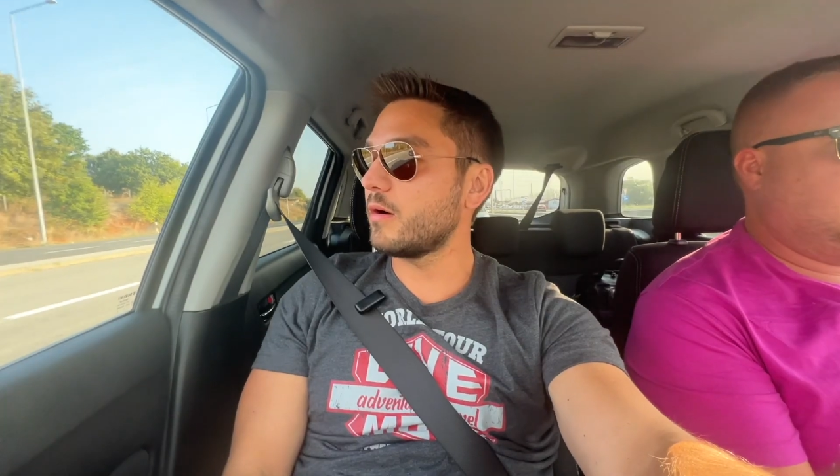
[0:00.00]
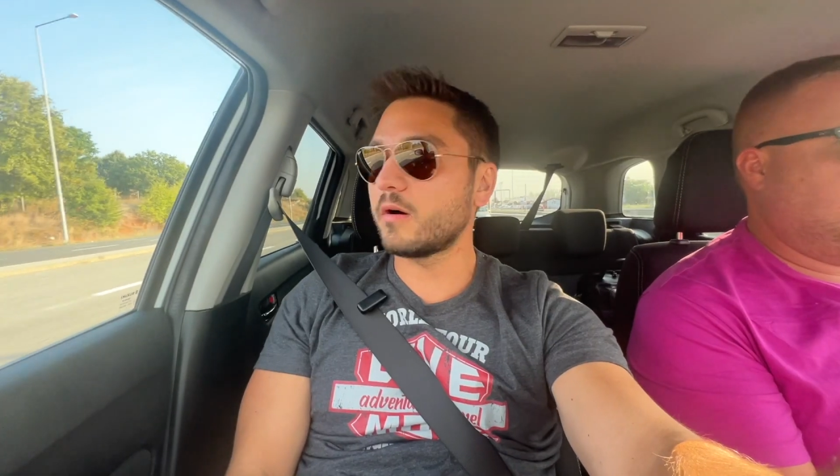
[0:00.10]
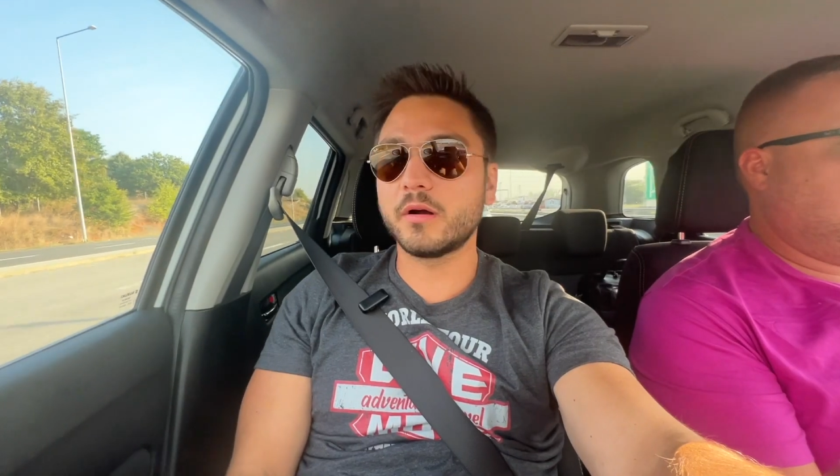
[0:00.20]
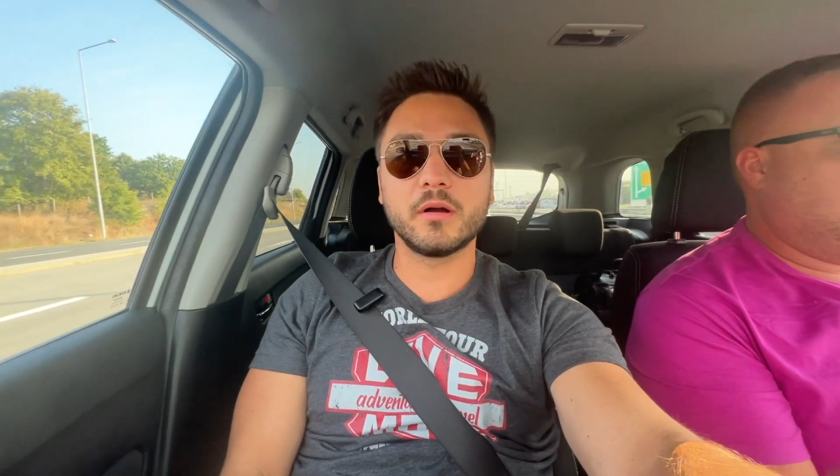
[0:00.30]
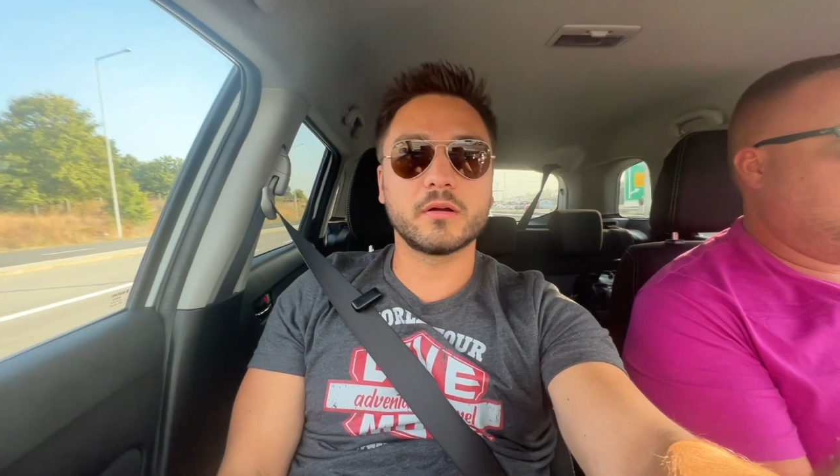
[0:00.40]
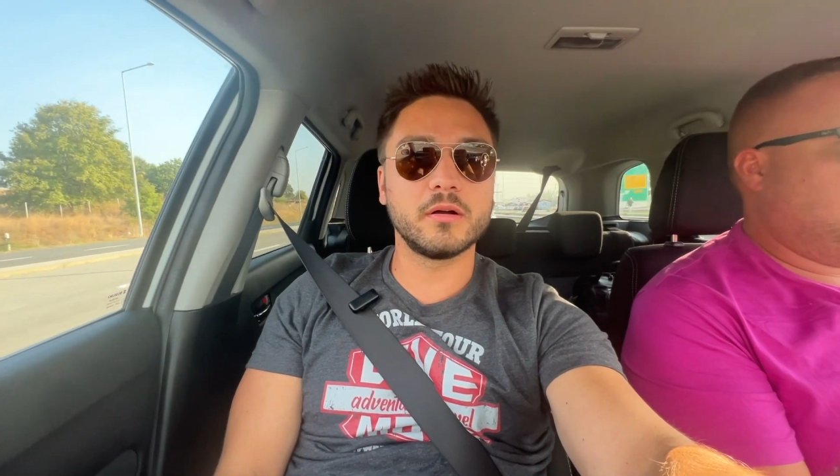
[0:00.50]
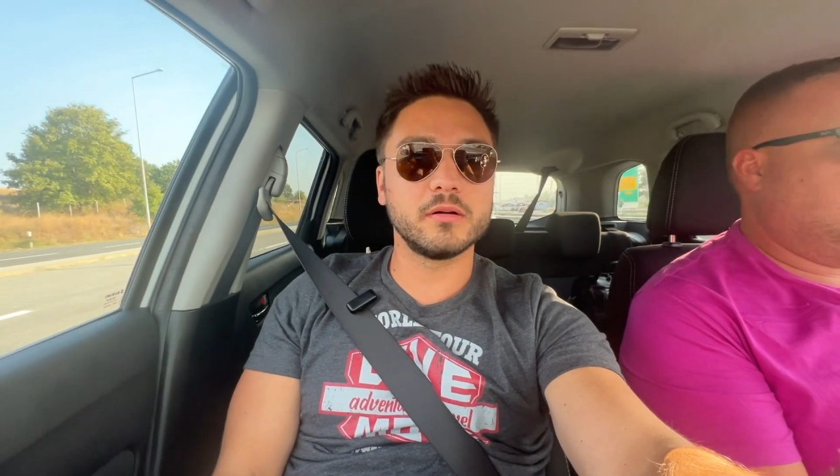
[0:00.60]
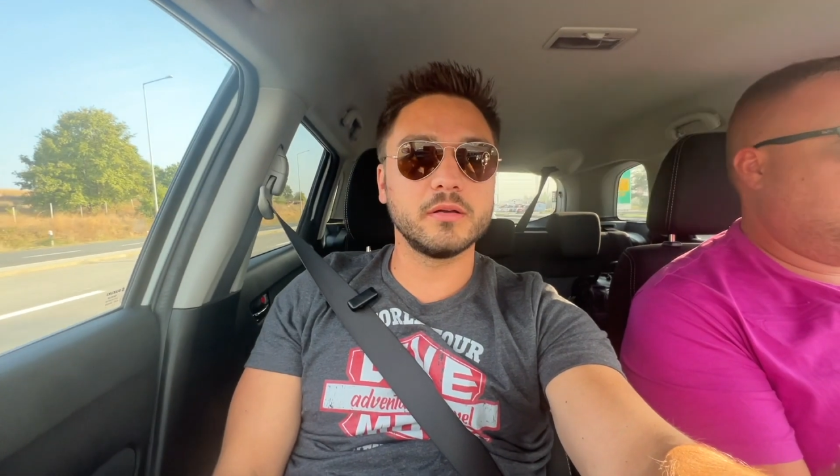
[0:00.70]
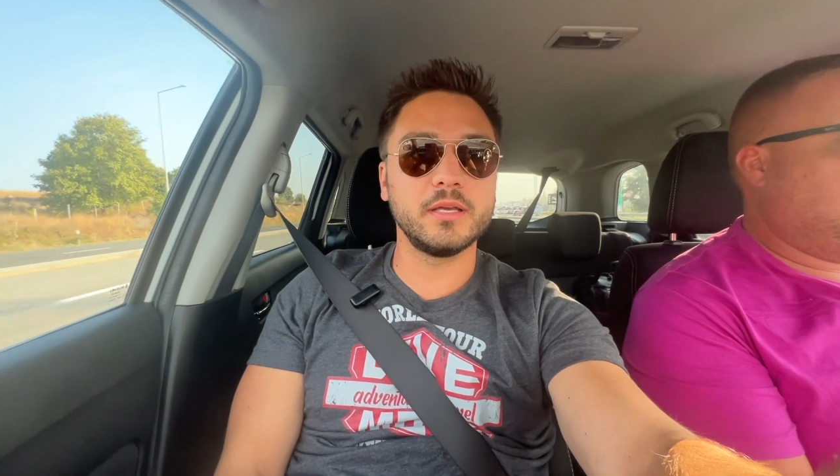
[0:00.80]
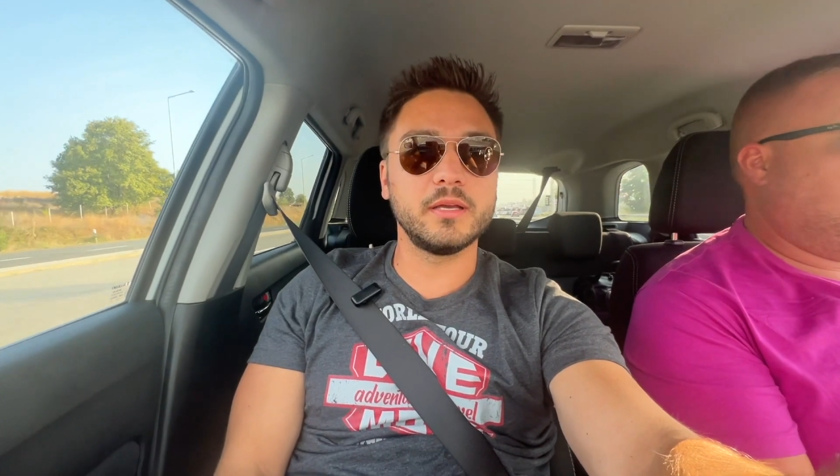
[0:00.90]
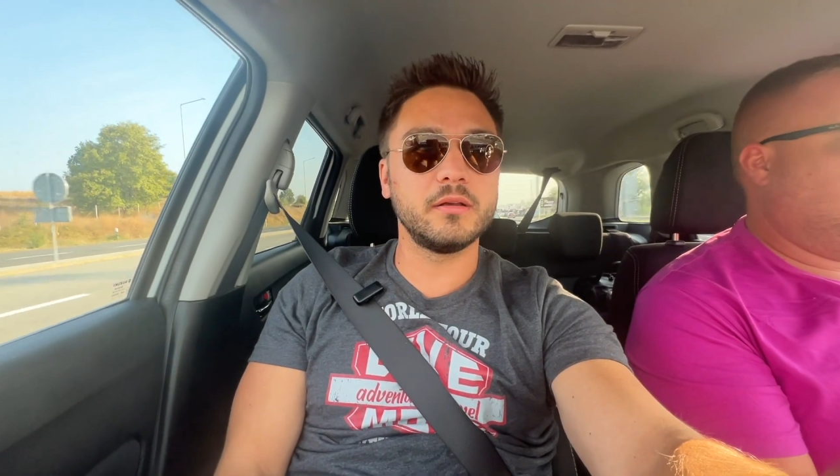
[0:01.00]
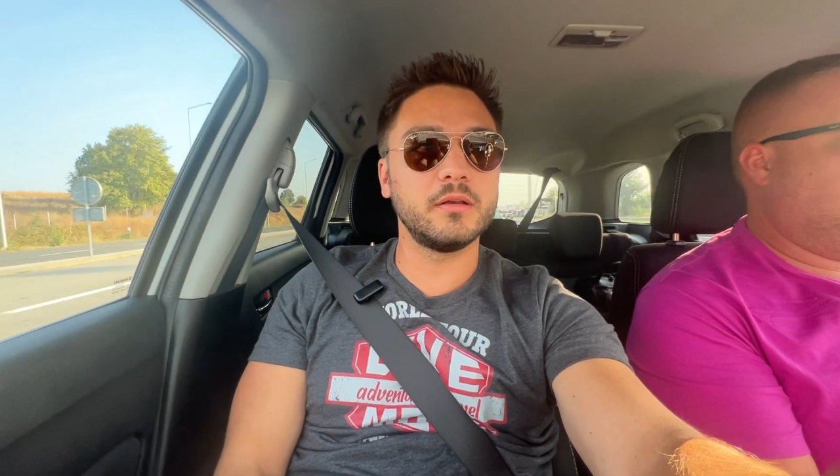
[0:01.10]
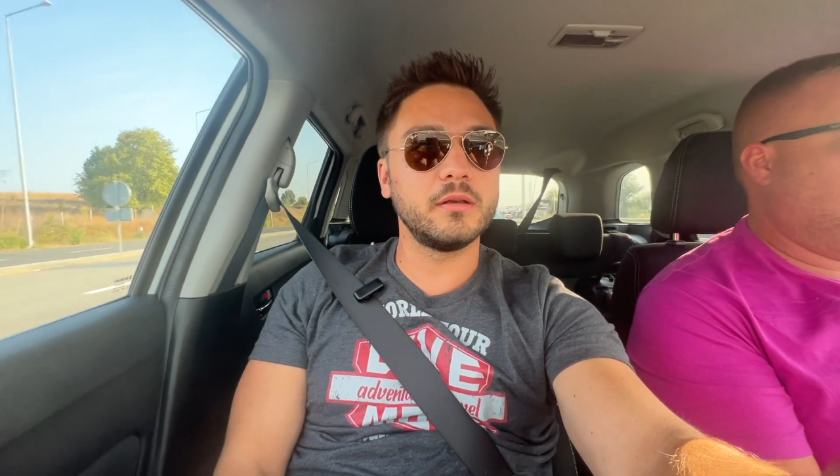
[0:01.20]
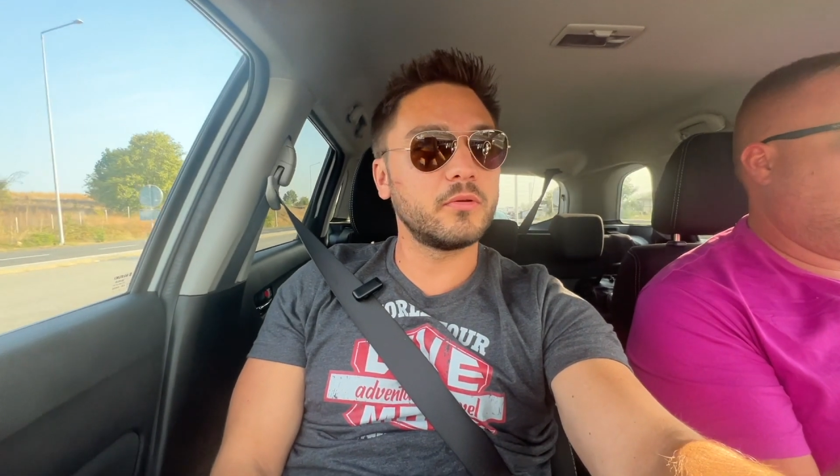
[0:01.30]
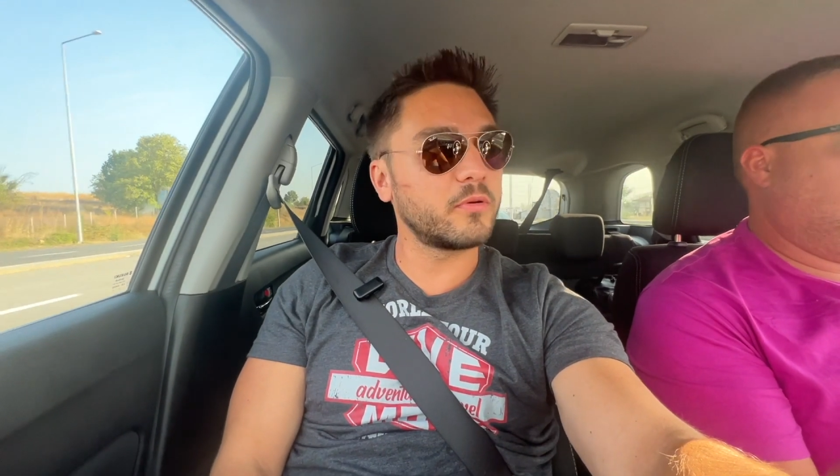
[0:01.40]
are currently
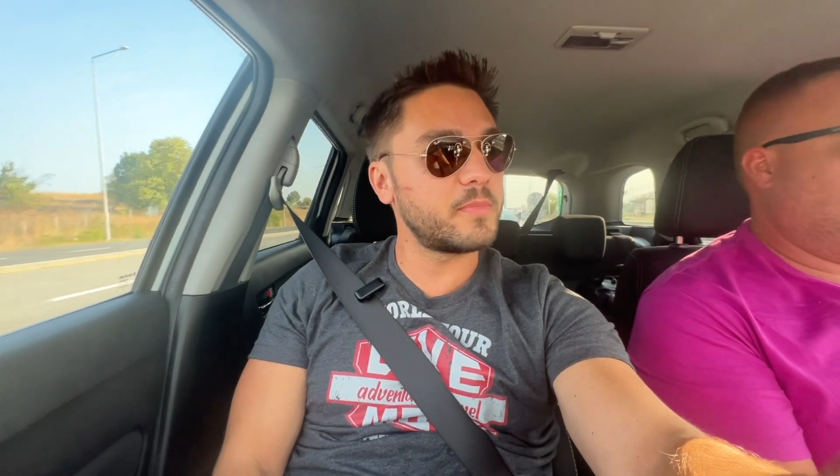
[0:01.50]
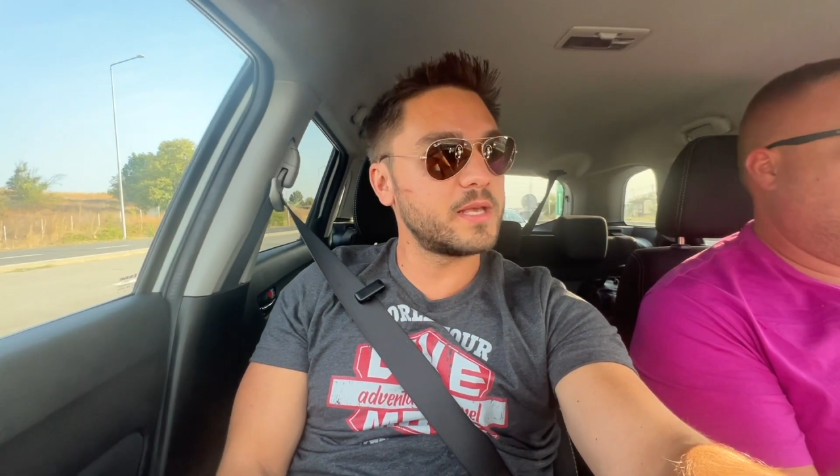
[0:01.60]
in North